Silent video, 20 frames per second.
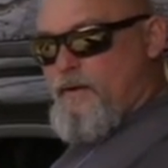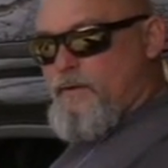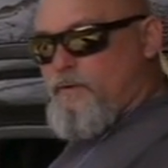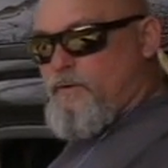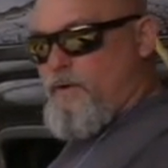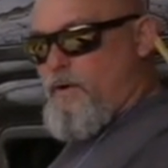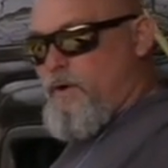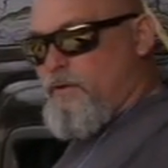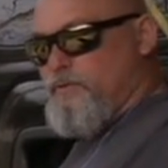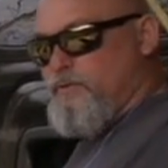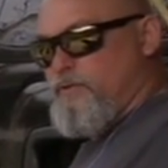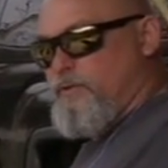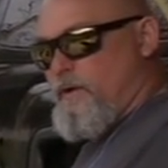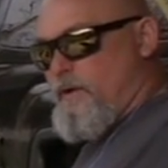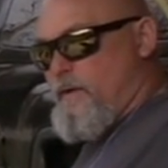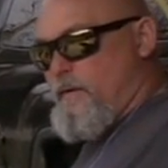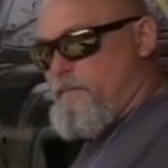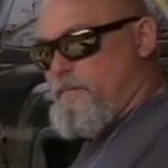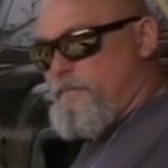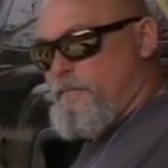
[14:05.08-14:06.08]
across
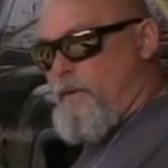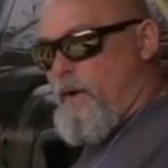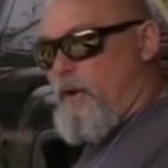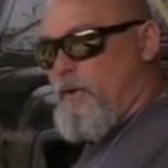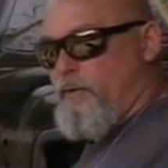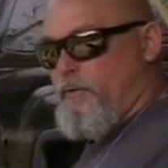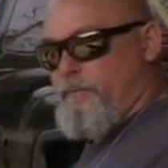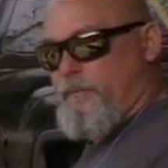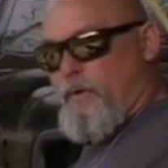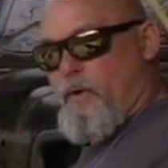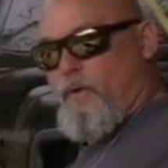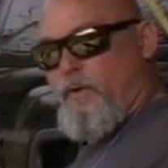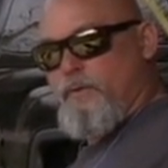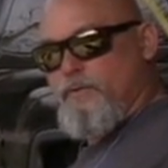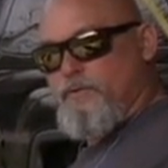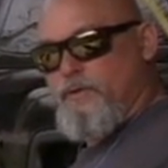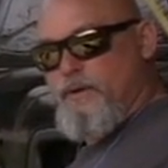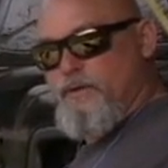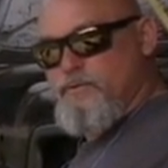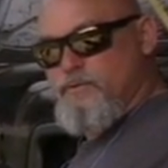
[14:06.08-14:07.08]
some Burger
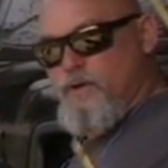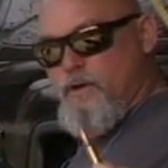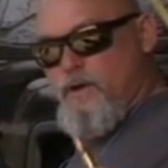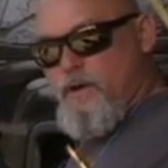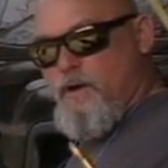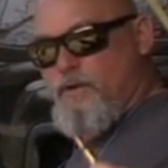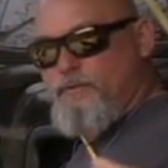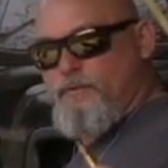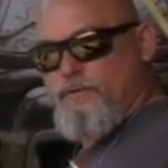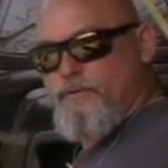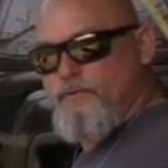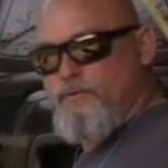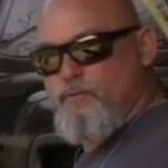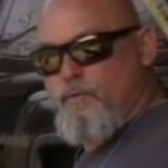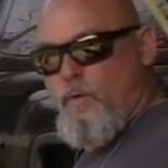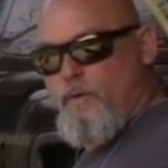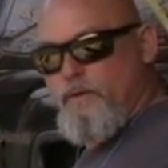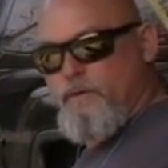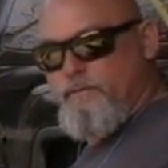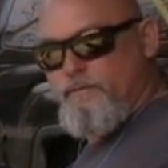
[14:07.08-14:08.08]
bullets. These are
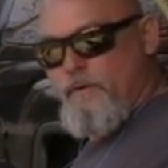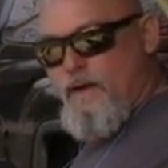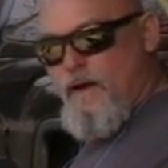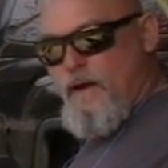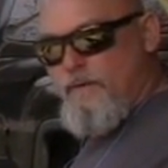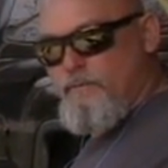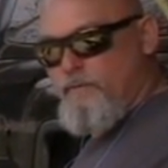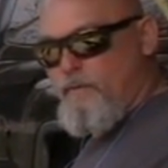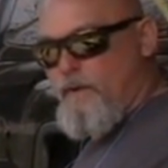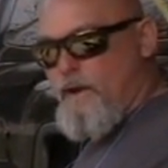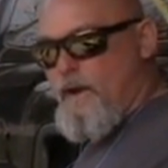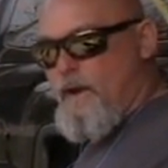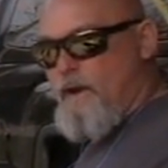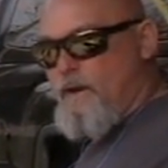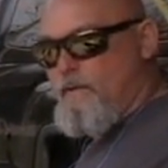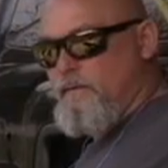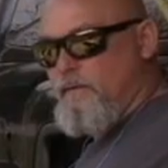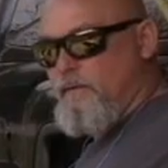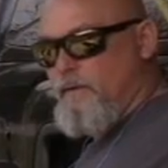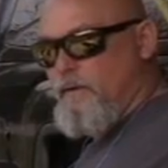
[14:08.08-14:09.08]
125
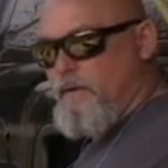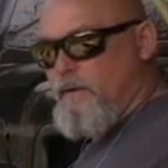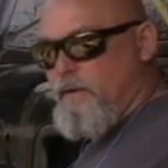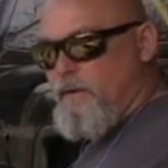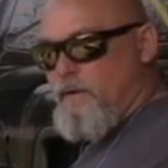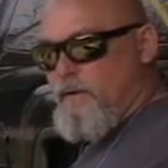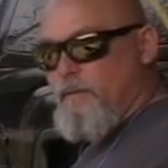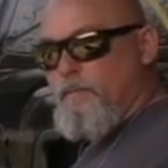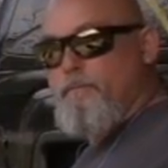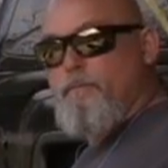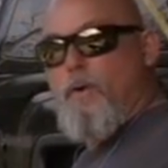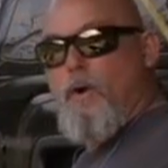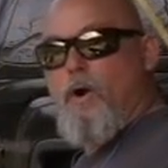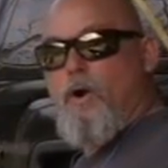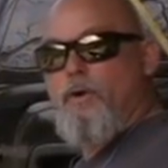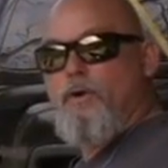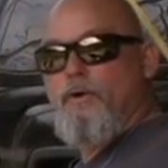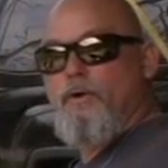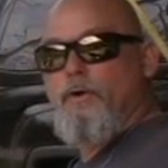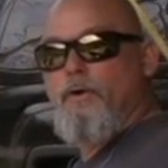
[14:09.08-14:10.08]
grain
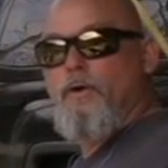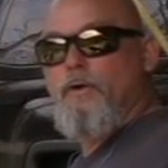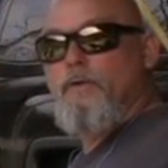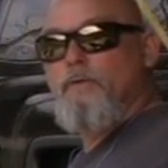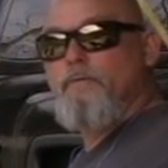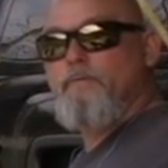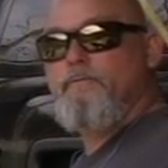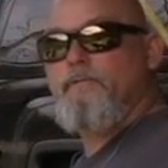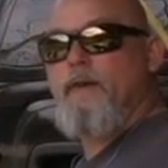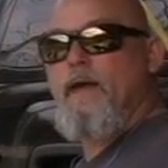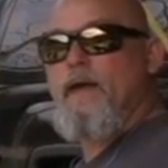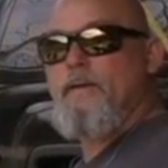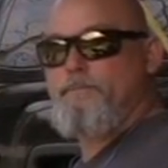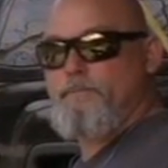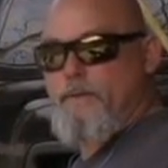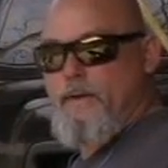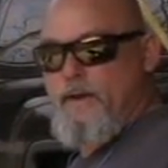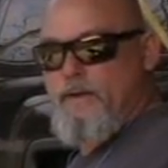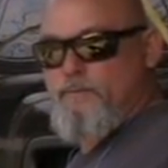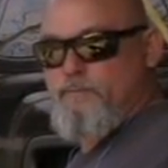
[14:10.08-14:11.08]
Burger flat
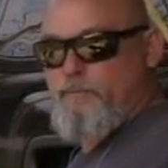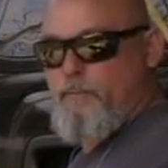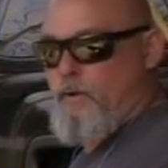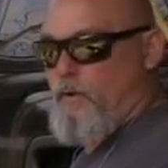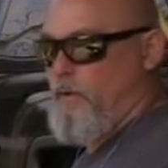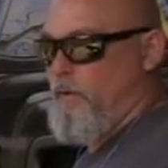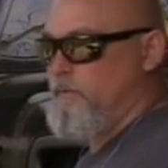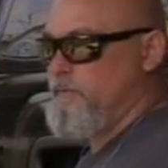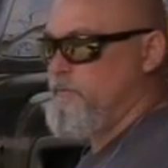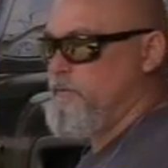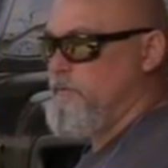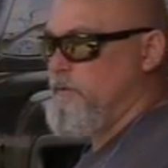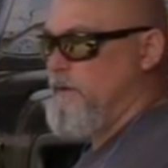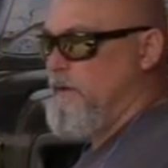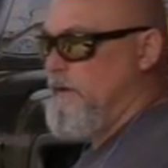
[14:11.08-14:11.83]
face bullets.